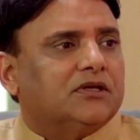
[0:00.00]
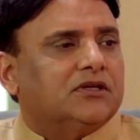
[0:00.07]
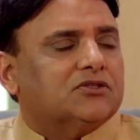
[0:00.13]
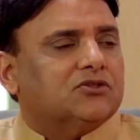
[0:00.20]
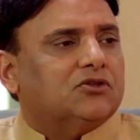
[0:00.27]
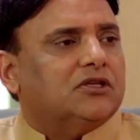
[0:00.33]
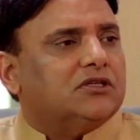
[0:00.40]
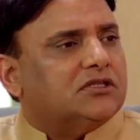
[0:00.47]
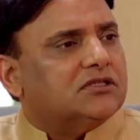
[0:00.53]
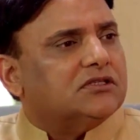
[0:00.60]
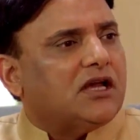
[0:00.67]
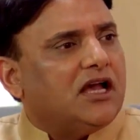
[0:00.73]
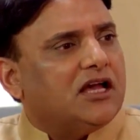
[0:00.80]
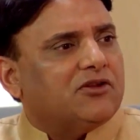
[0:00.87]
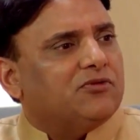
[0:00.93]
So this is
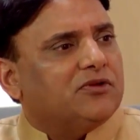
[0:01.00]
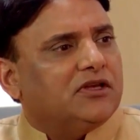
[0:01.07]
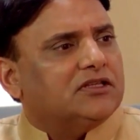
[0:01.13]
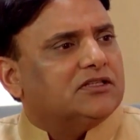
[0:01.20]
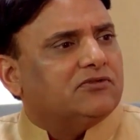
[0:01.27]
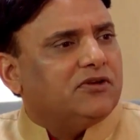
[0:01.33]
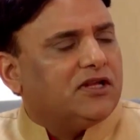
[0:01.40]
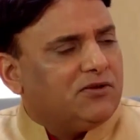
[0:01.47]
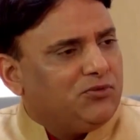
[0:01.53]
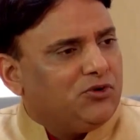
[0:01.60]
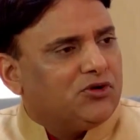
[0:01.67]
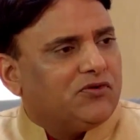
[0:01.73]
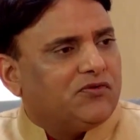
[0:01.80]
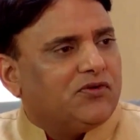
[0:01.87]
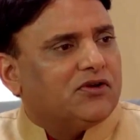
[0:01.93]
Ayurveda. It's a very
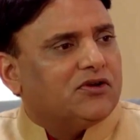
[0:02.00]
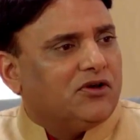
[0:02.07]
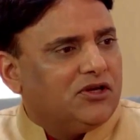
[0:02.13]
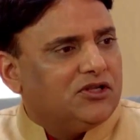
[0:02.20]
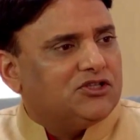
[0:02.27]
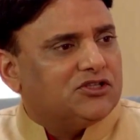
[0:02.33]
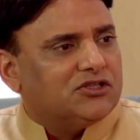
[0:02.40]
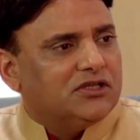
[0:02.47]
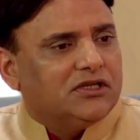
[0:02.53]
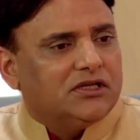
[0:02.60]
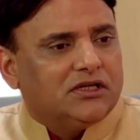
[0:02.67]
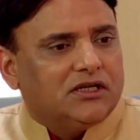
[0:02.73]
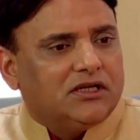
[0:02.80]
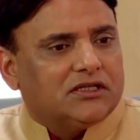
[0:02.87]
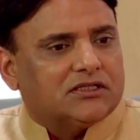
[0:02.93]
beautiful knowledge.
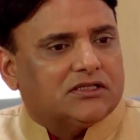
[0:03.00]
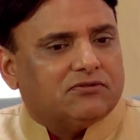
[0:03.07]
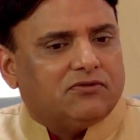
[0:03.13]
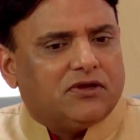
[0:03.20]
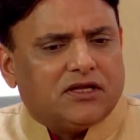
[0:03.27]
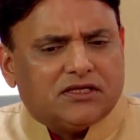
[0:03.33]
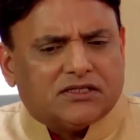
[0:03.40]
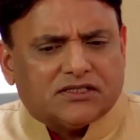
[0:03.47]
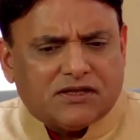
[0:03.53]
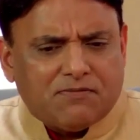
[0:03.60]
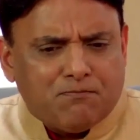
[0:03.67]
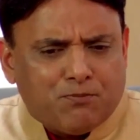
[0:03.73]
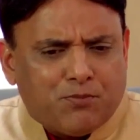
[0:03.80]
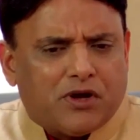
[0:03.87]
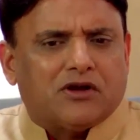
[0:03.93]
It's a very
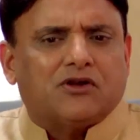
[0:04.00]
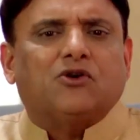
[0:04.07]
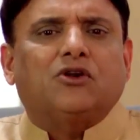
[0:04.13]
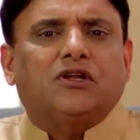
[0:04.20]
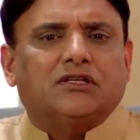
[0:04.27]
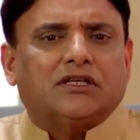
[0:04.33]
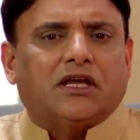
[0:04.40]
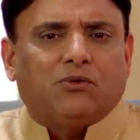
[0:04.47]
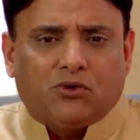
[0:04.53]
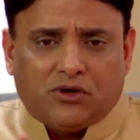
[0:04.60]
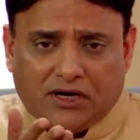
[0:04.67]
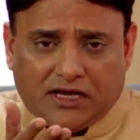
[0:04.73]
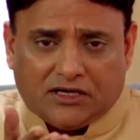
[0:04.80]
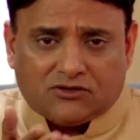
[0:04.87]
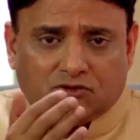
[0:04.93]
simple knowledge. I
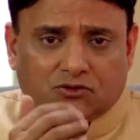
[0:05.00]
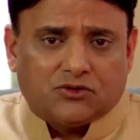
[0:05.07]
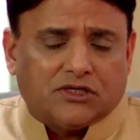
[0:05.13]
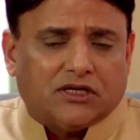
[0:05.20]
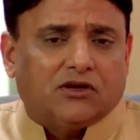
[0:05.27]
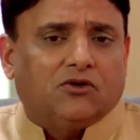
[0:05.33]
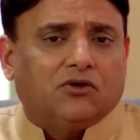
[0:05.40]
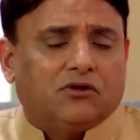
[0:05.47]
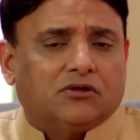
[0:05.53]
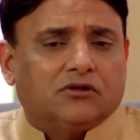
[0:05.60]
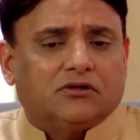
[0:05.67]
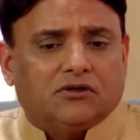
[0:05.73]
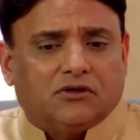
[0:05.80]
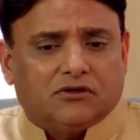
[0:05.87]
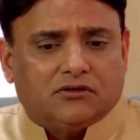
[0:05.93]
would like to tell all
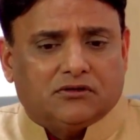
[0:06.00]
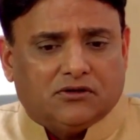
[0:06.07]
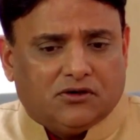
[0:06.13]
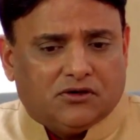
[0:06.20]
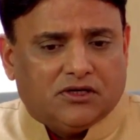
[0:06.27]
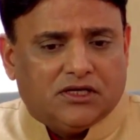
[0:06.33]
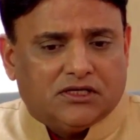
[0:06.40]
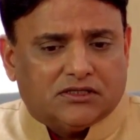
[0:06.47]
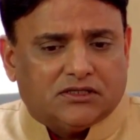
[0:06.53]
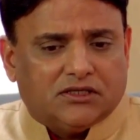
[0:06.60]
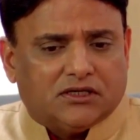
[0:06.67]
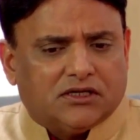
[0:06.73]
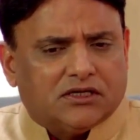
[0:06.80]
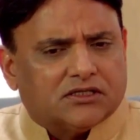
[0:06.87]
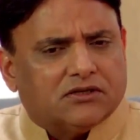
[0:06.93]
the audience
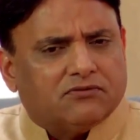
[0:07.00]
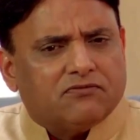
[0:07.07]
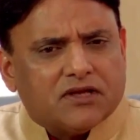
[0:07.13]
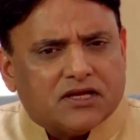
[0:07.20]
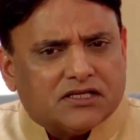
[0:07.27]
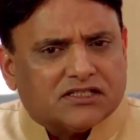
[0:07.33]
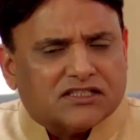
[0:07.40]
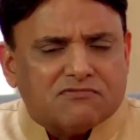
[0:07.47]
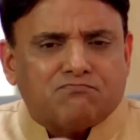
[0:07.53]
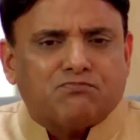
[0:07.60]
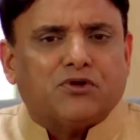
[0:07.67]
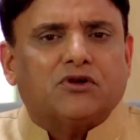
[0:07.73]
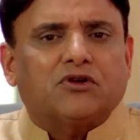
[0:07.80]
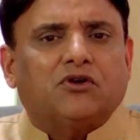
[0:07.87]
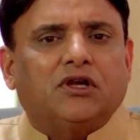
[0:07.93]
that it's a very
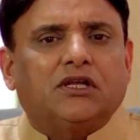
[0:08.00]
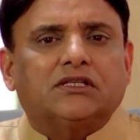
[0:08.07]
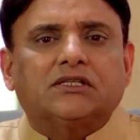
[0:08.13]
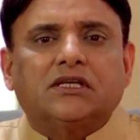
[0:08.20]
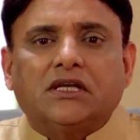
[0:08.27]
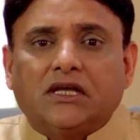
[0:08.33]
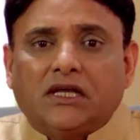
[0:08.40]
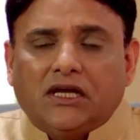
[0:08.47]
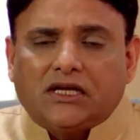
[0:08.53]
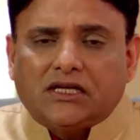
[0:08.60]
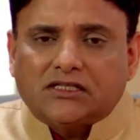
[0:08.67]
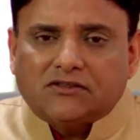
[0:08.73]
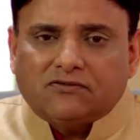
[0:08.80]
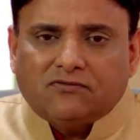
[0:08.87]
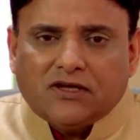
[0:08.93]
simple knowledge. It
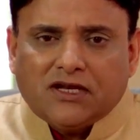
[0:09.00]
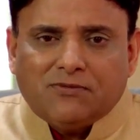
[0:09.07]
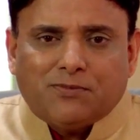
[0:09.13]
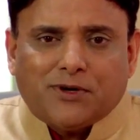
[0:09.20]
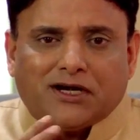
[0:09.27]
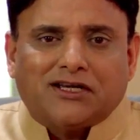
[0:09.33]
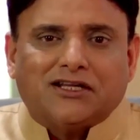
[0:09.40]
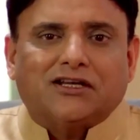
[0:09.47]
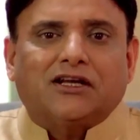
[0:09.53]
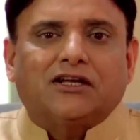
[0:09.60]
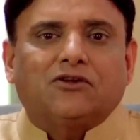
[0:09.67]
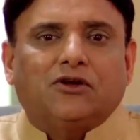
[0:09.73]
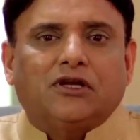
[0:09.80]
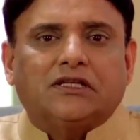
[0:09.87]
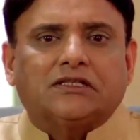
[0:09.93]
is a very practical
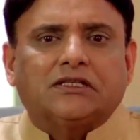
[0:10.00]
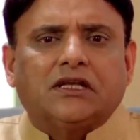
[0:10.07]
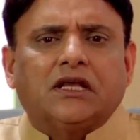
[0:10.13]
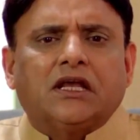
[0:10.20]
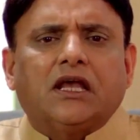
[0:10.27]
knowledge.